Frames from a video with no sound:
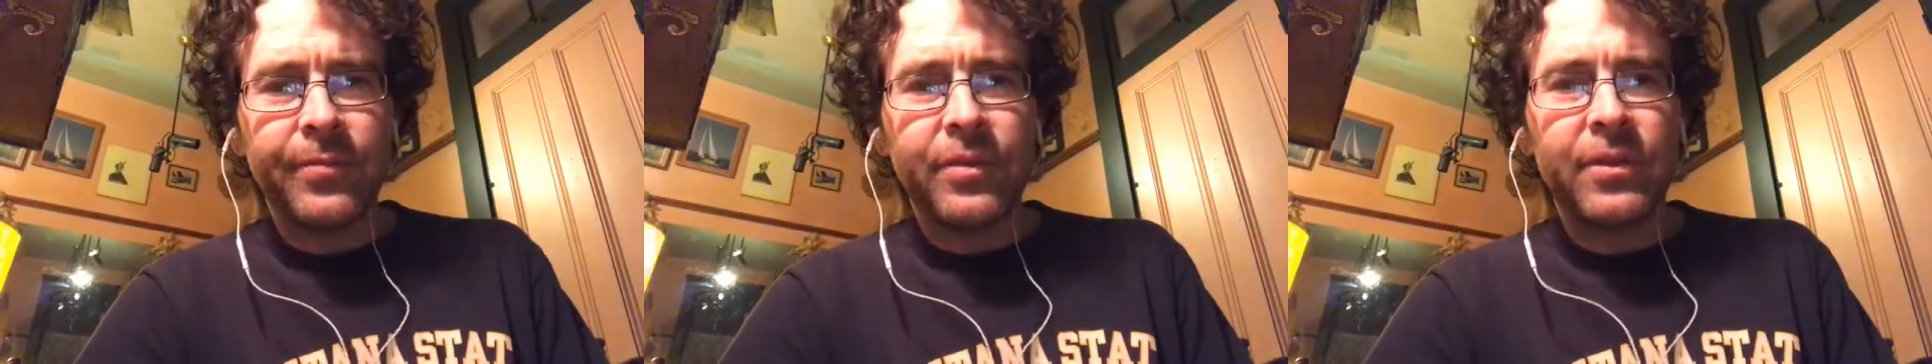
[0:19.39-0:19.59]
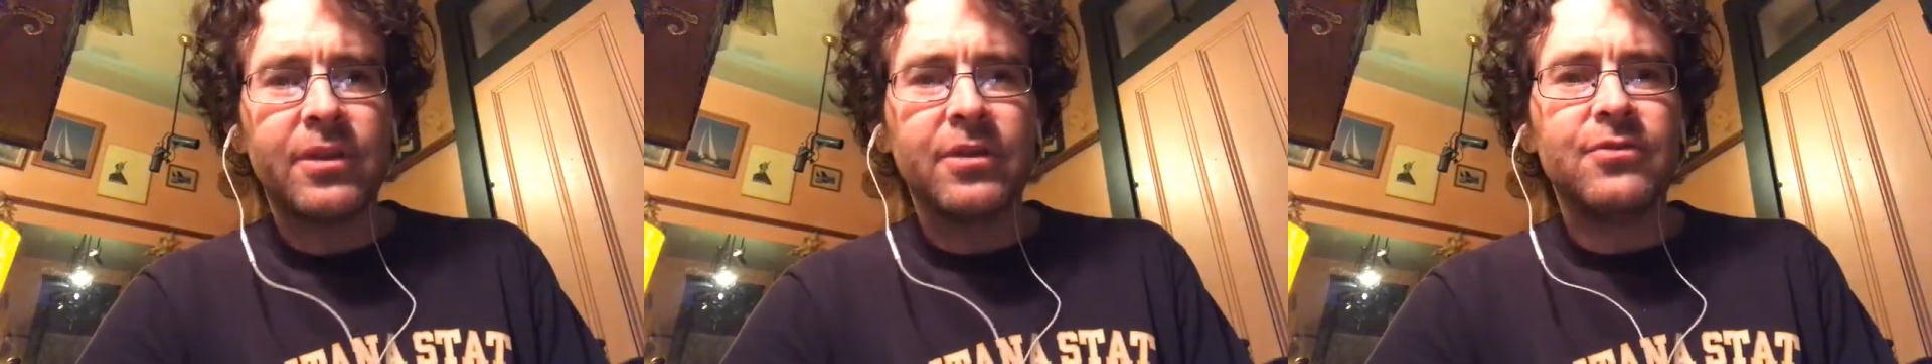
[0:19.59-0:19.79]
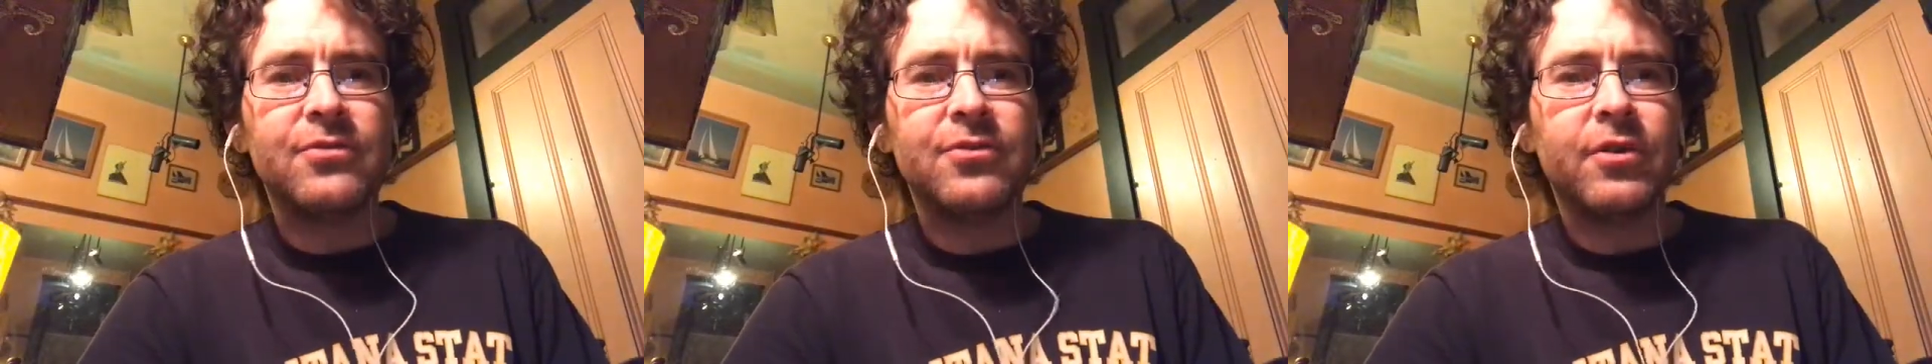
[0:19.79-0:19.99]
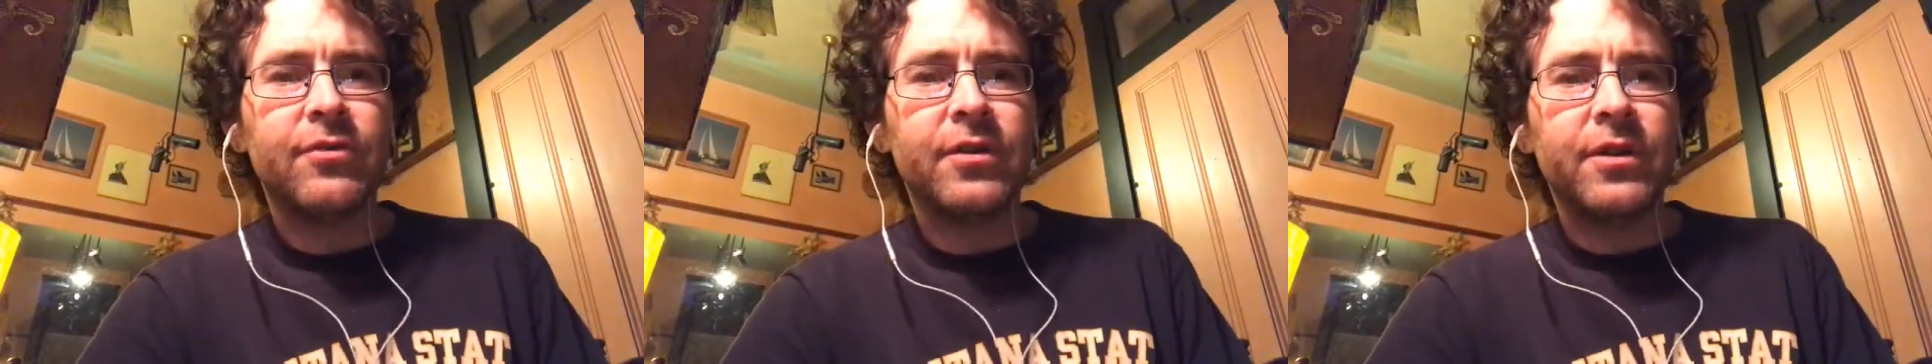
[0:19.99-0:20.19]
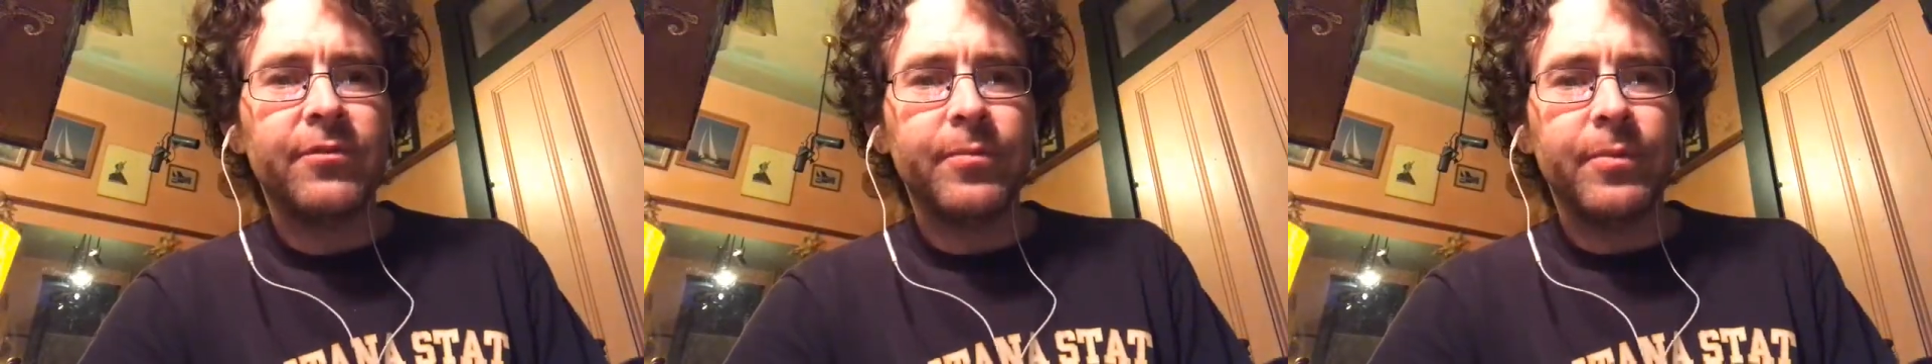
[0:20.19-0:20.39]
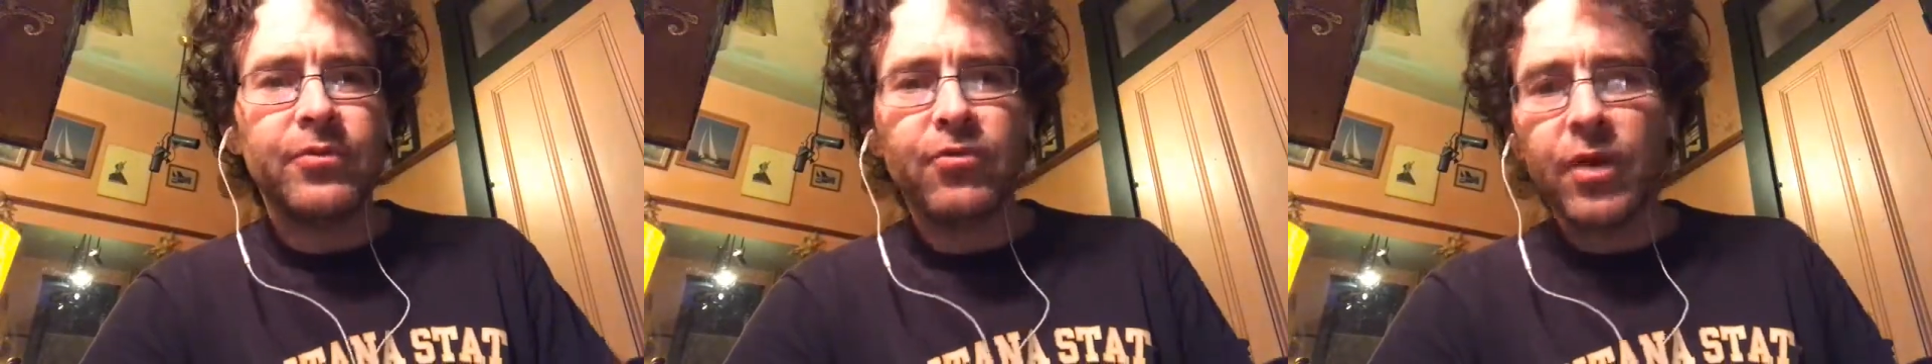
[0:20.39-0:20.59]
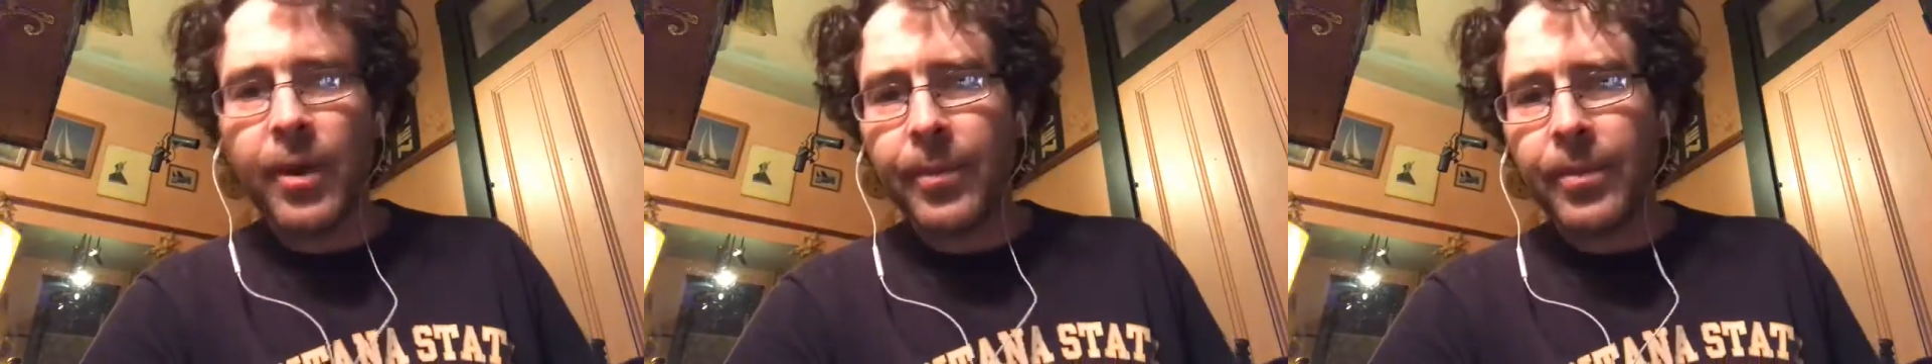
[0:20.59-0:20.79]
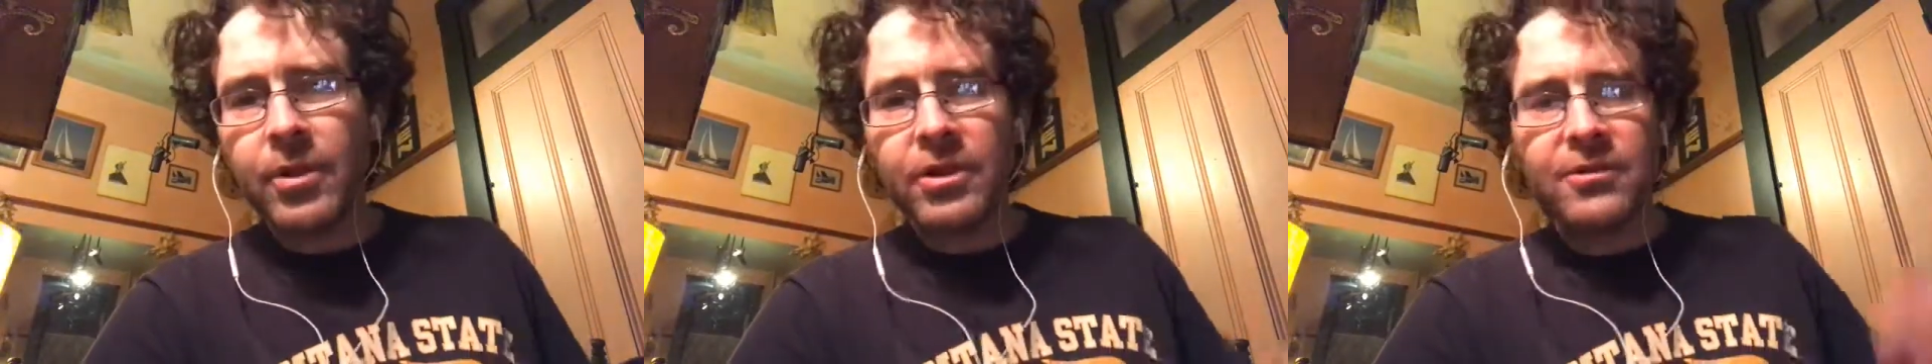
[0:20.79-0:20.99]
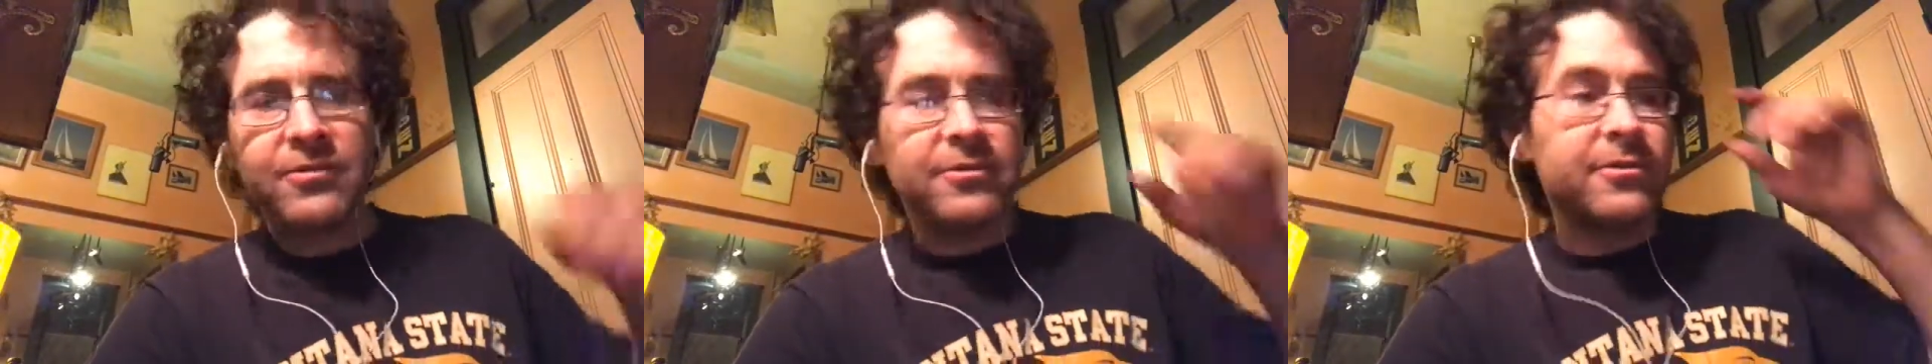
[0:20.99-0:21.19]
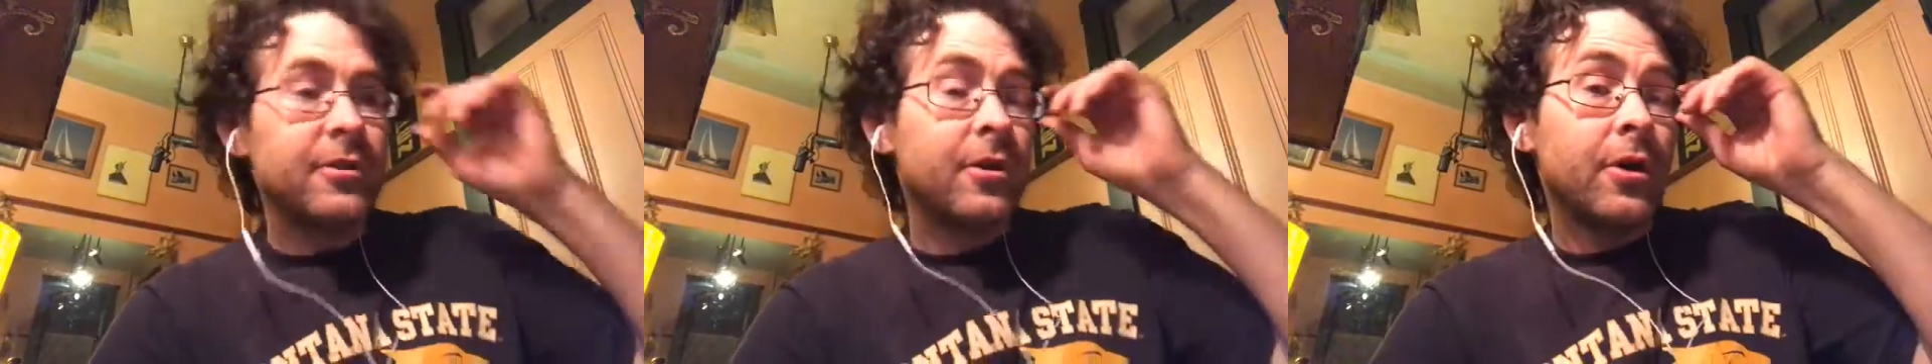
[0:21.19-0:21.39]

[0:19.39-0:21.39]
conservative metropolis,